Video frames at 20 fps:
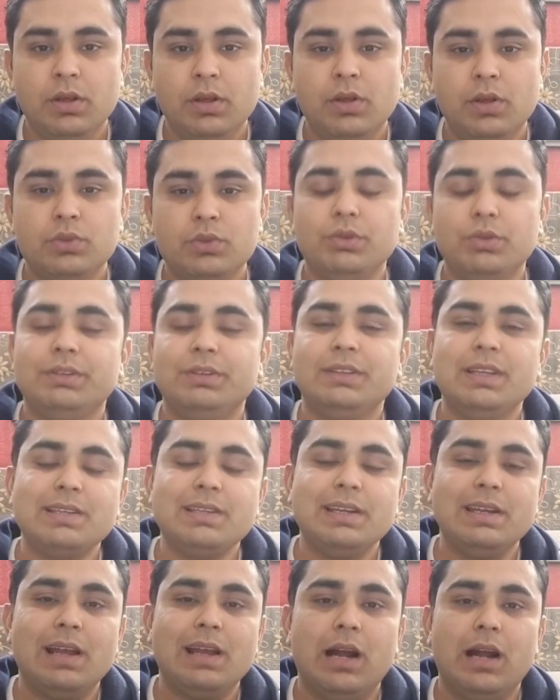So in this
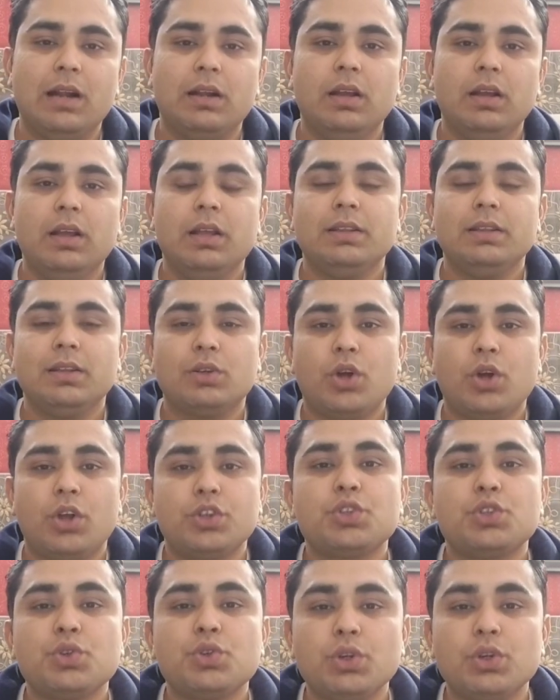regard, the
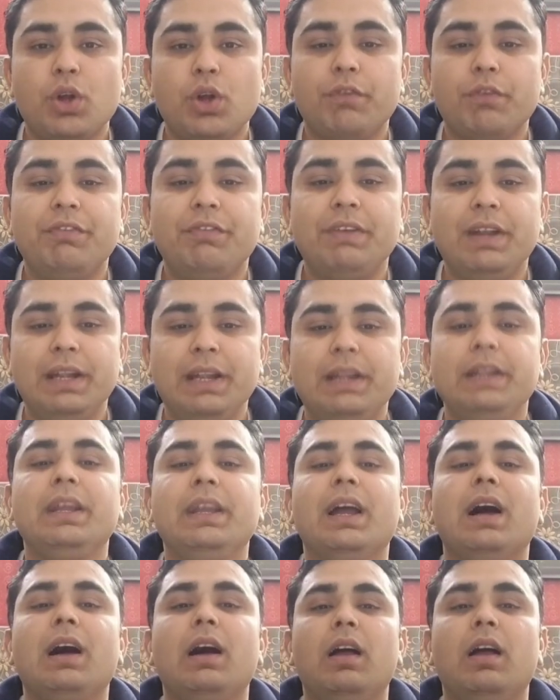Constitution of
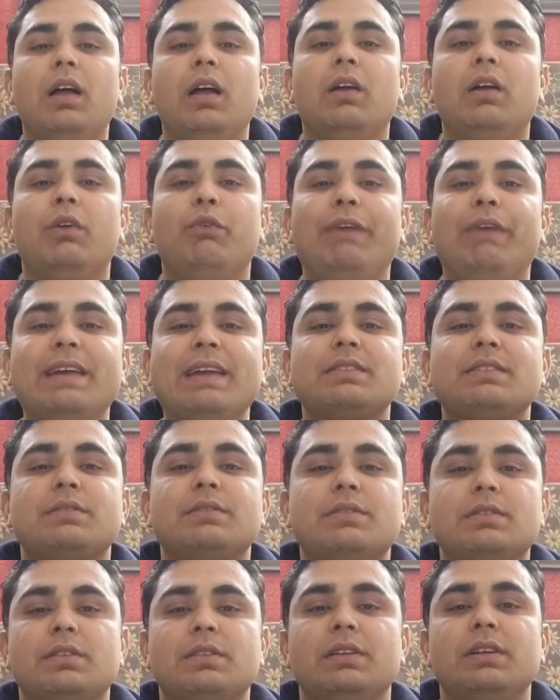India
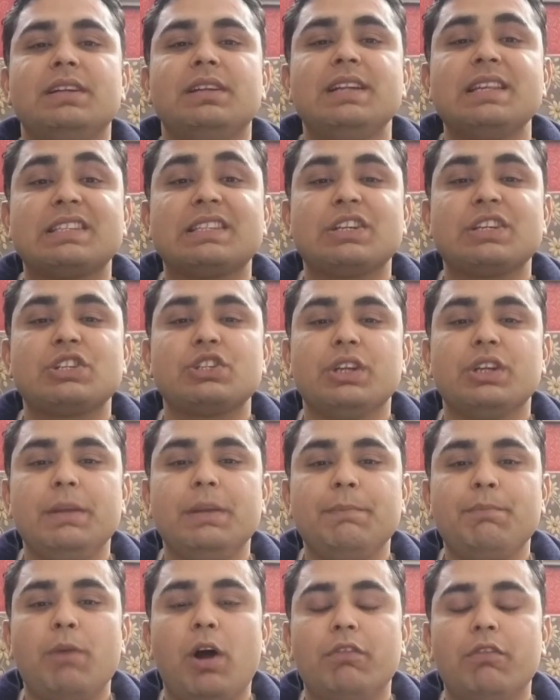vests discretionary
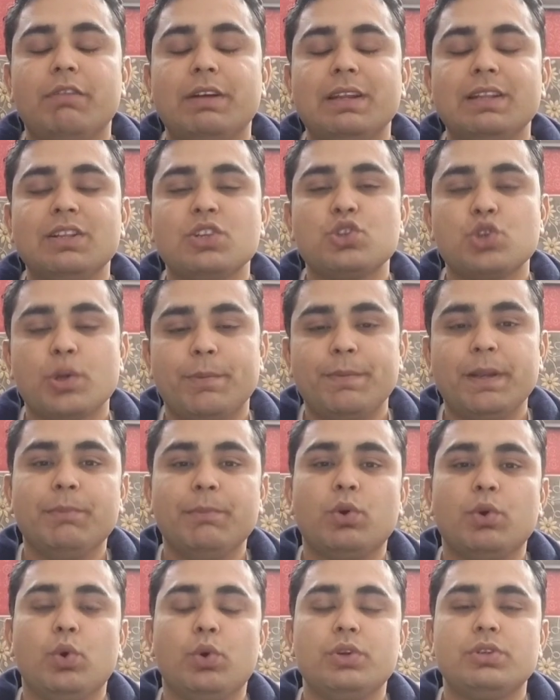power in the Supreme
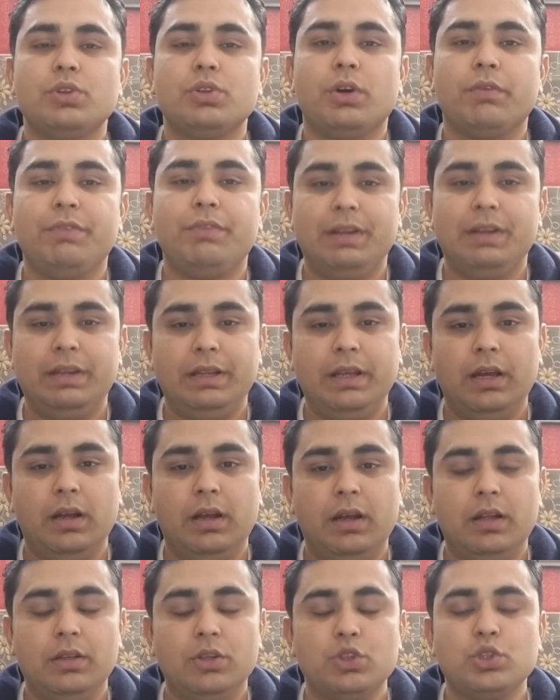Court of India.
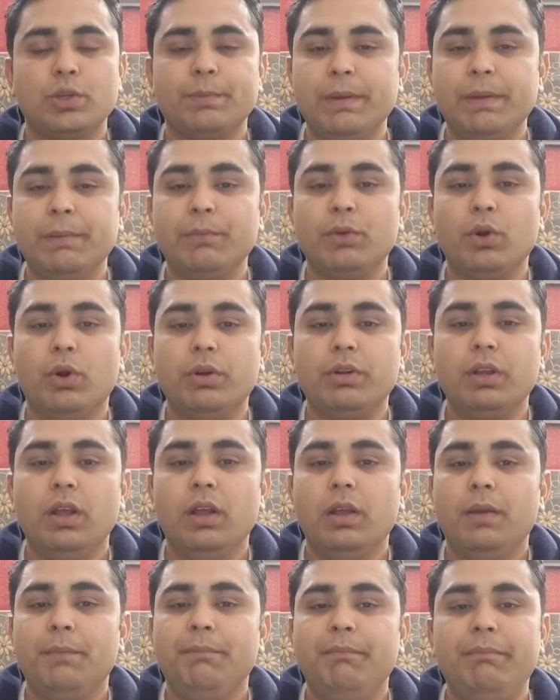The Supreme Court
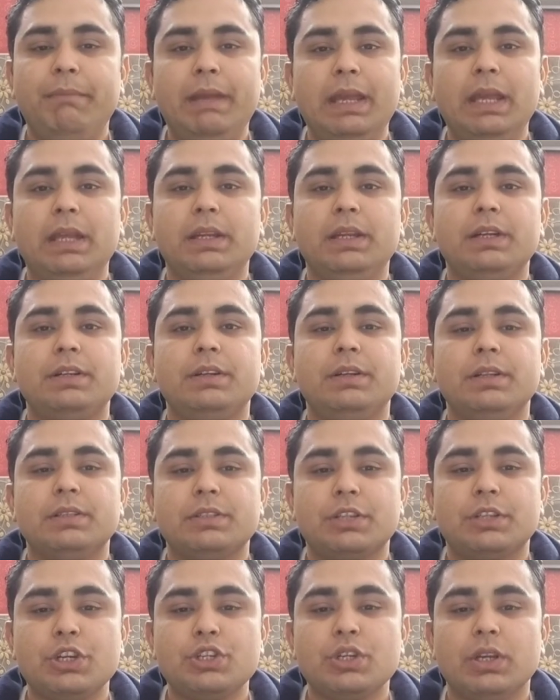may in its
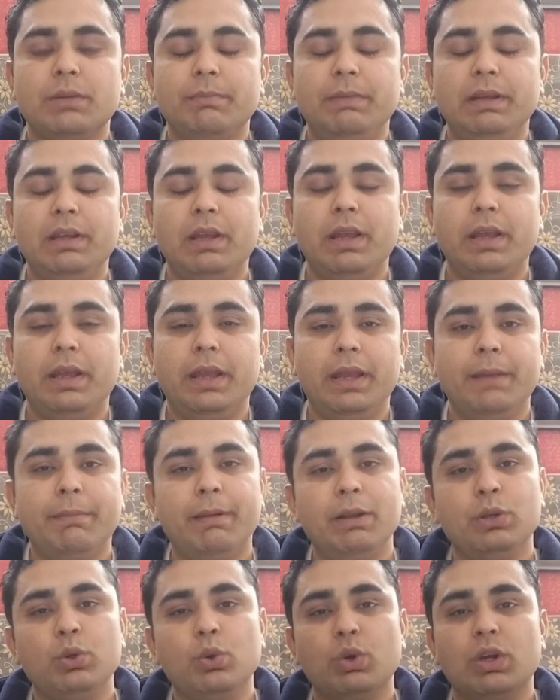discretion be
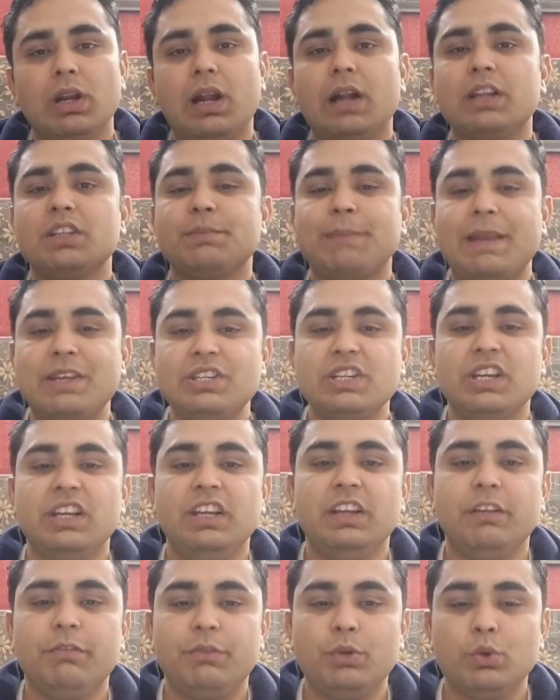able to grant special
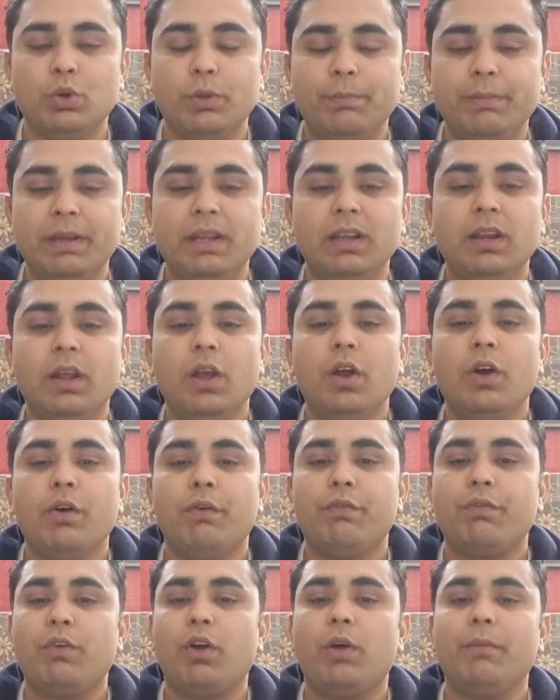leave to appeal
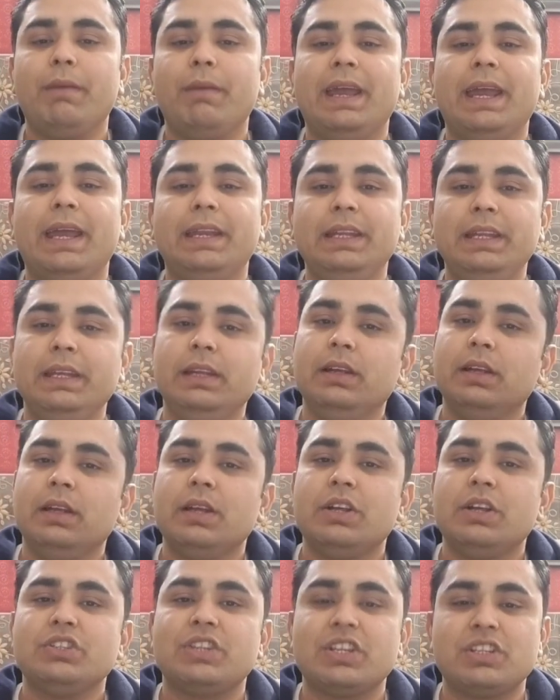from any
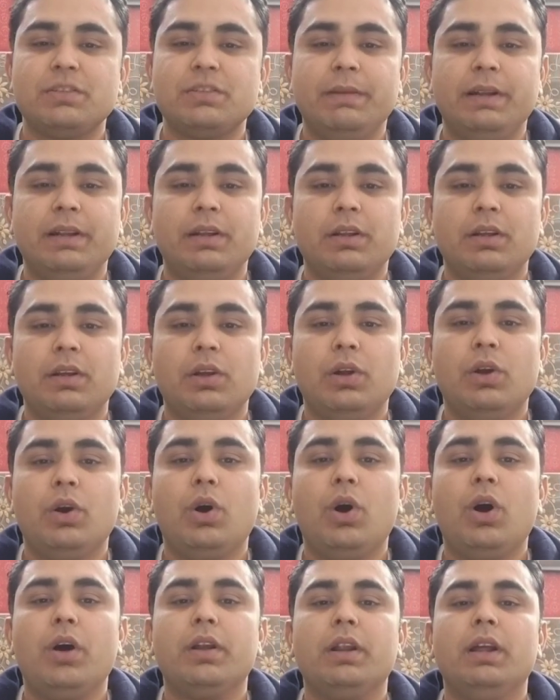judgment
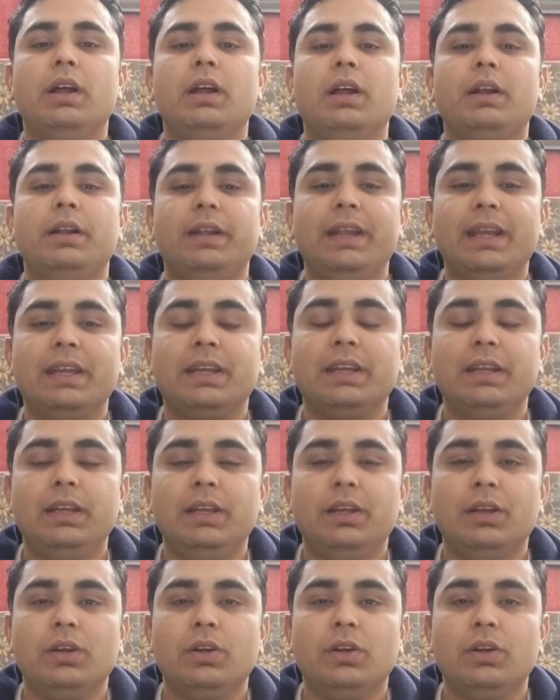or decree